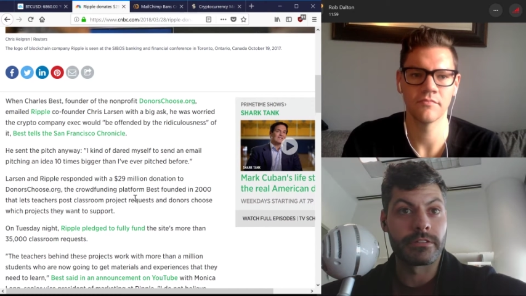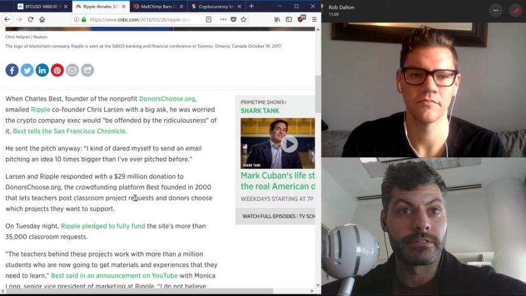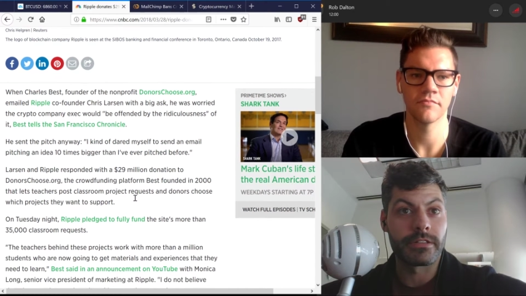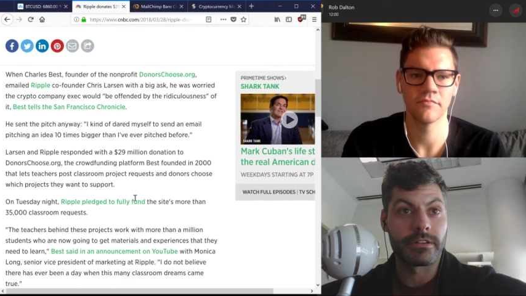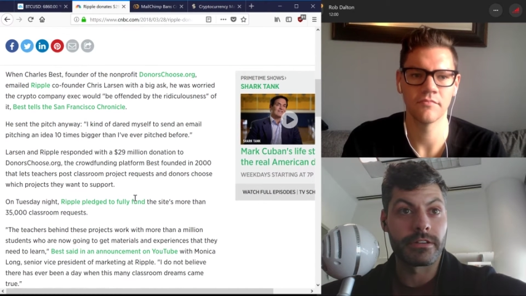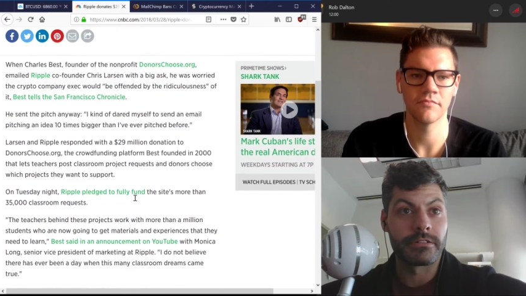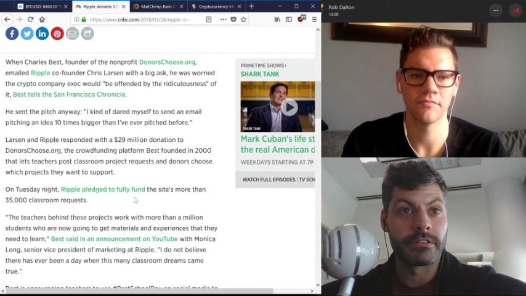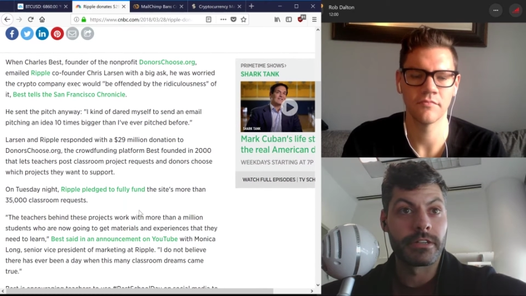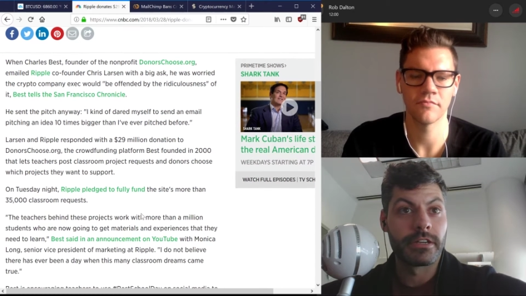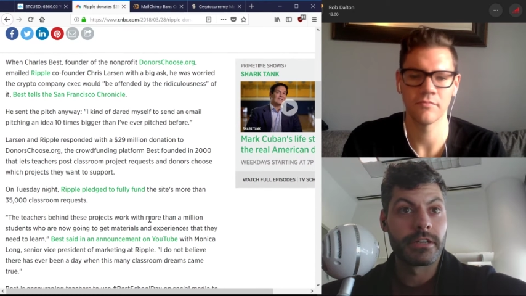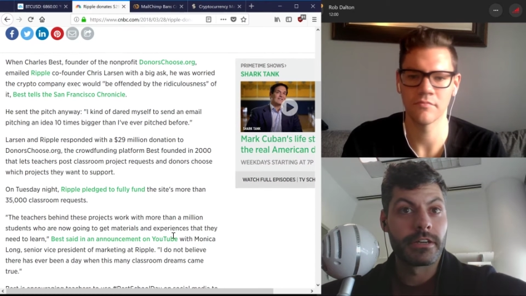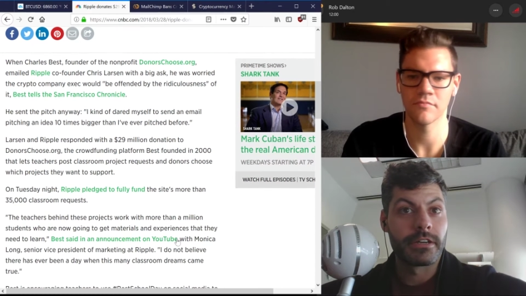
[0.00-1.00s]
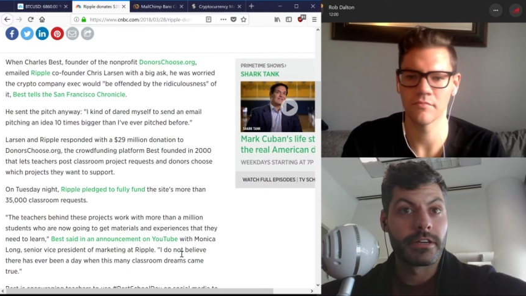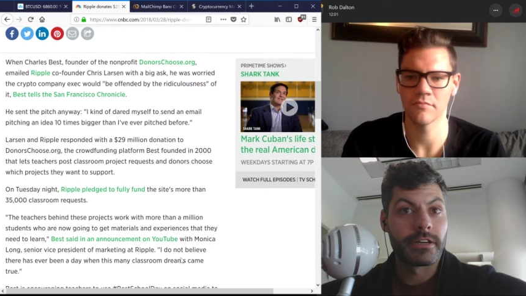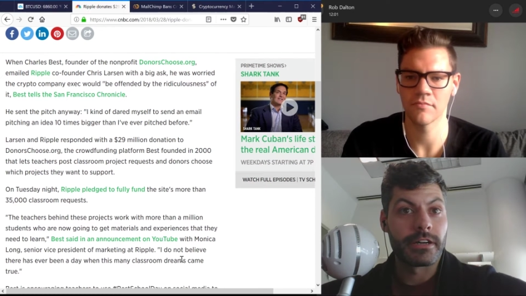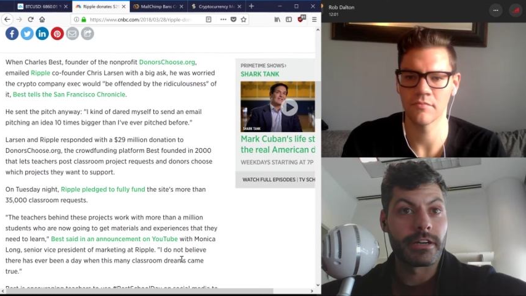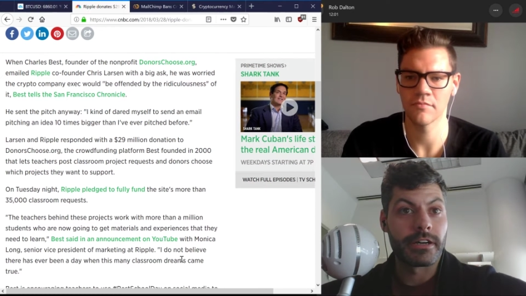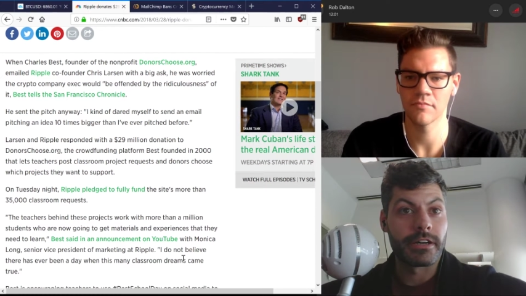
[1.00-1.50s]
Speaker 1: So,
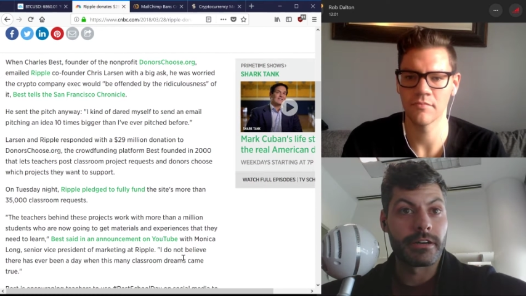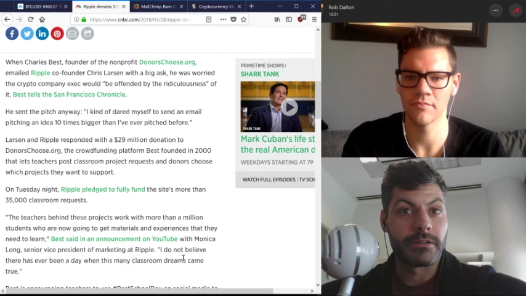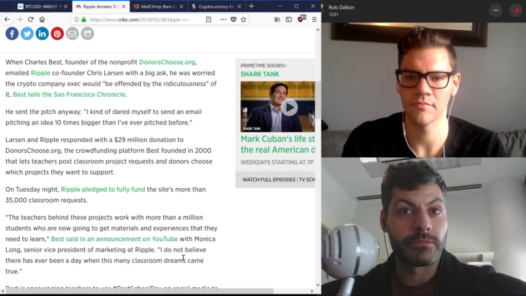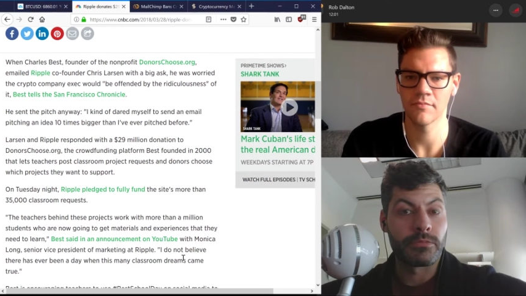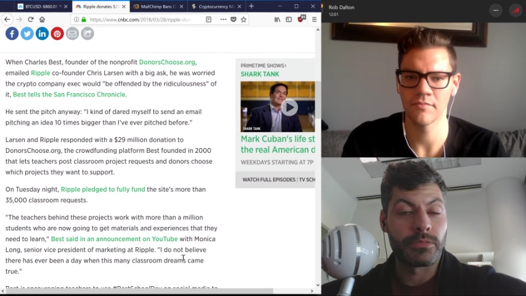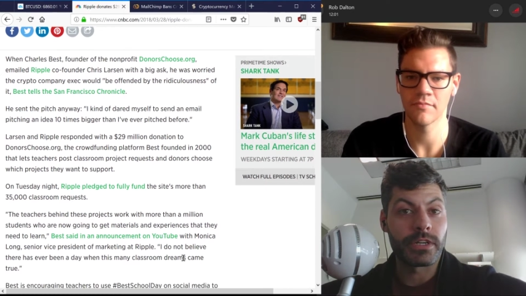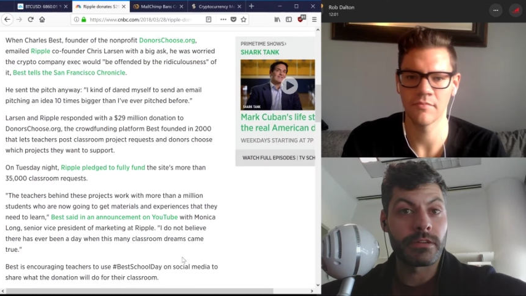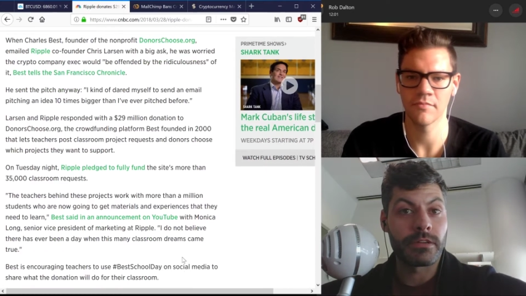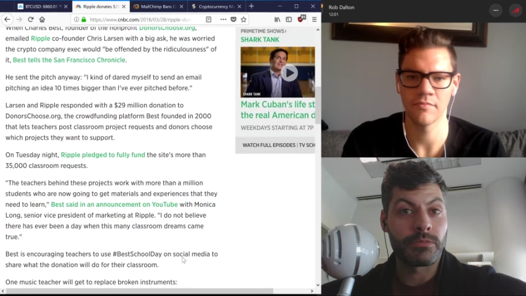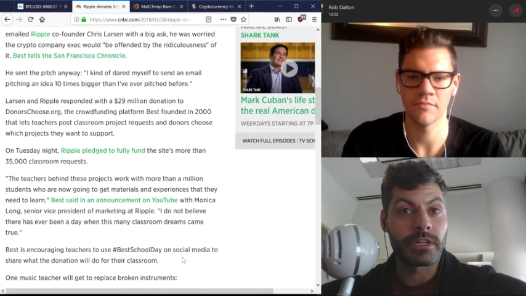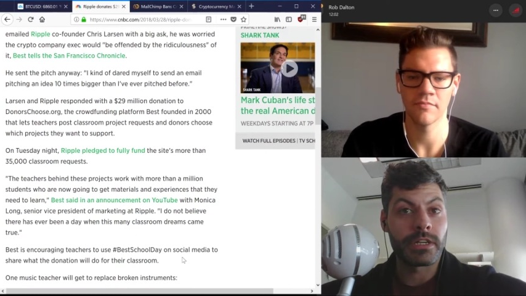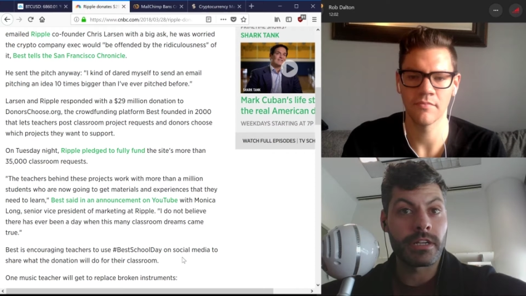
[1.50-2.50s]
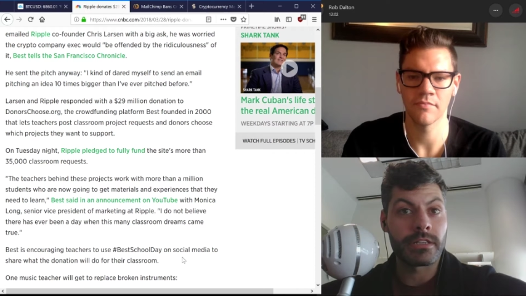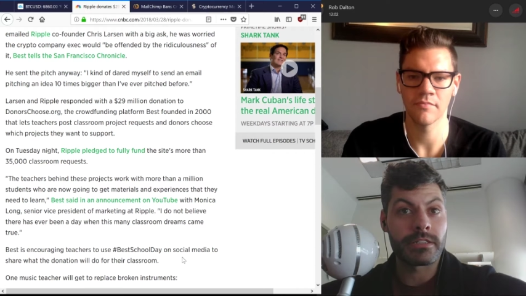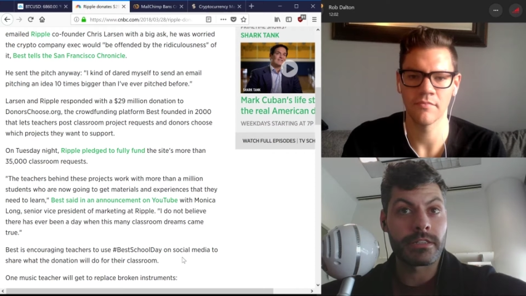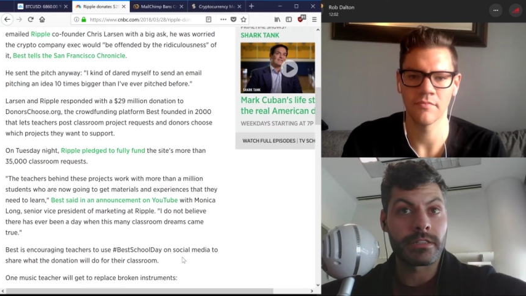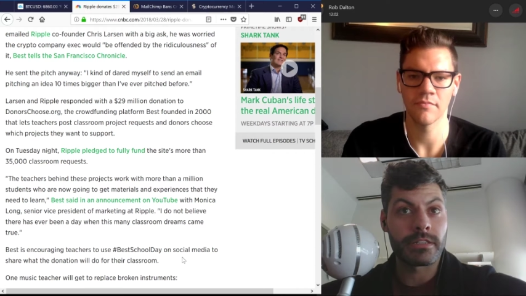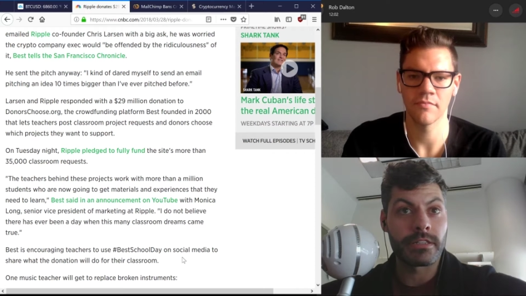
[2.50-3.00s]
pretty nice
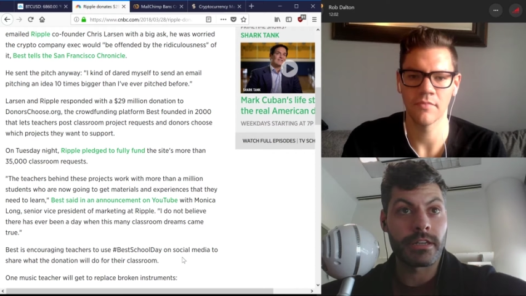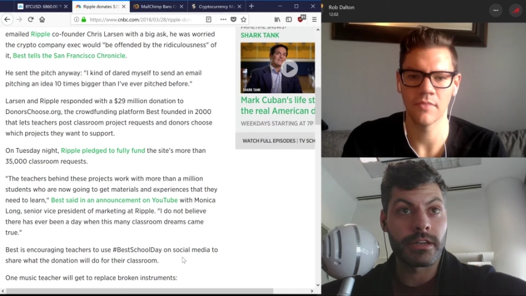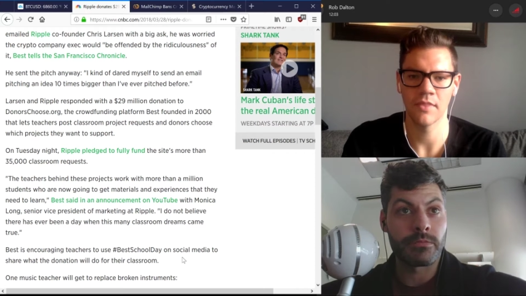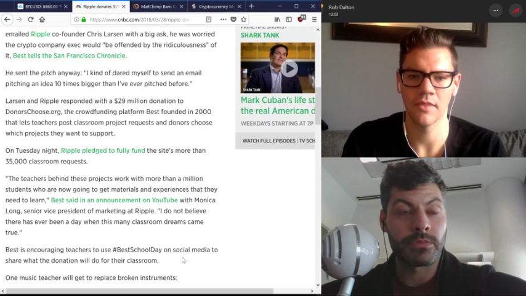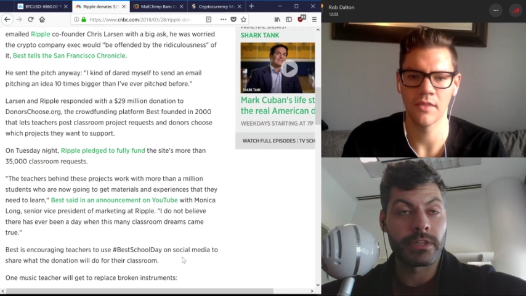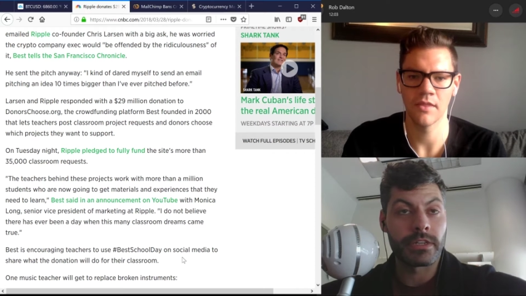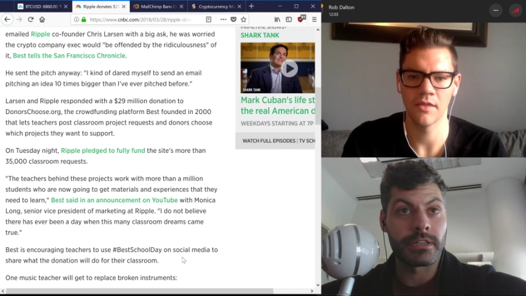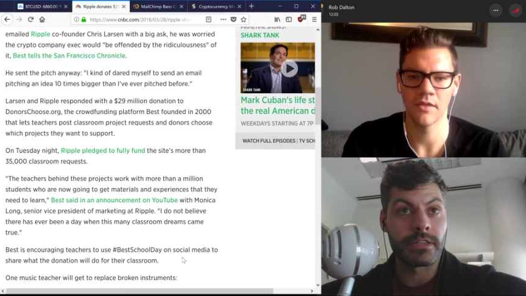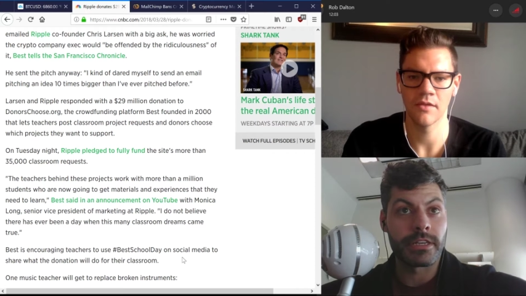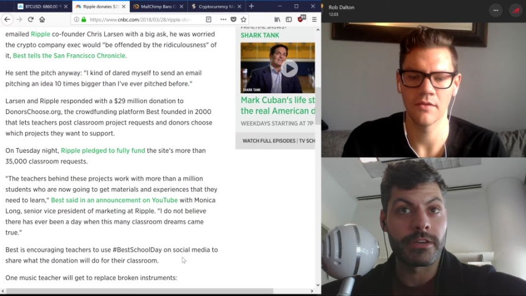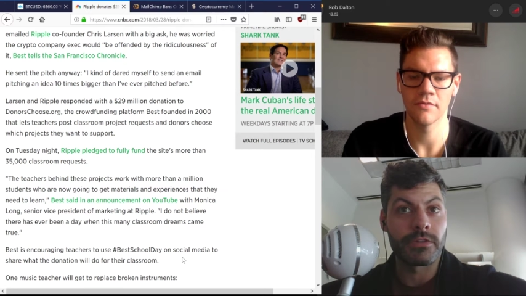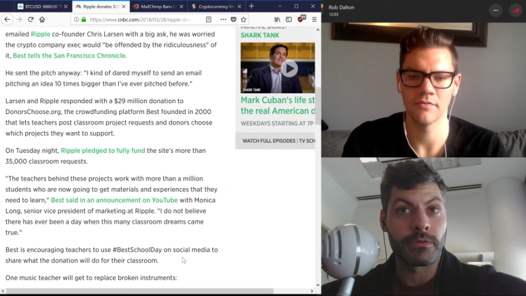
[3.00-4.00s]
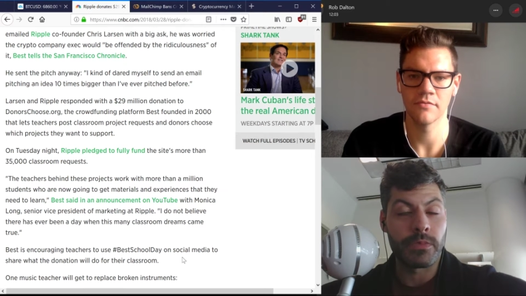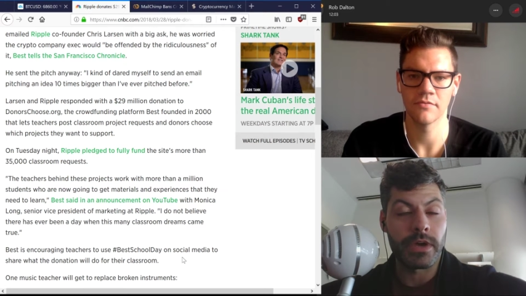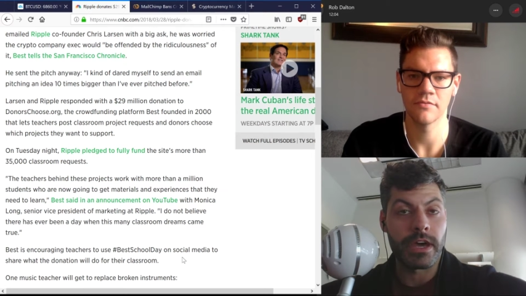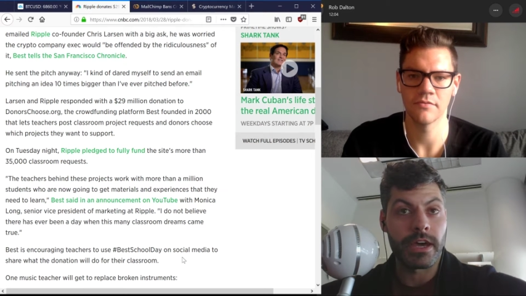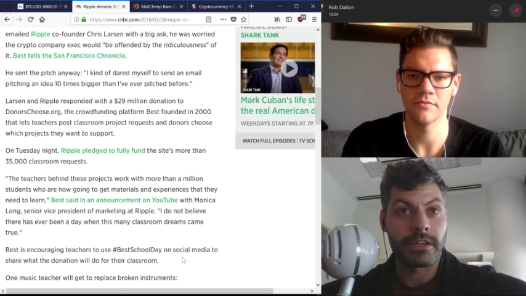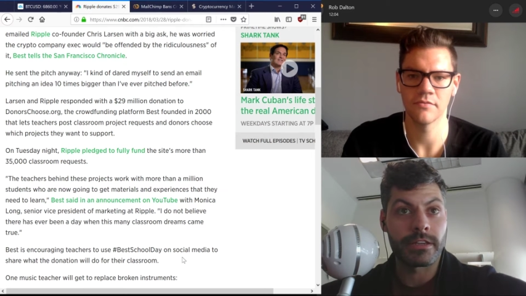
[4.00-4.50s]
to see the company giving back,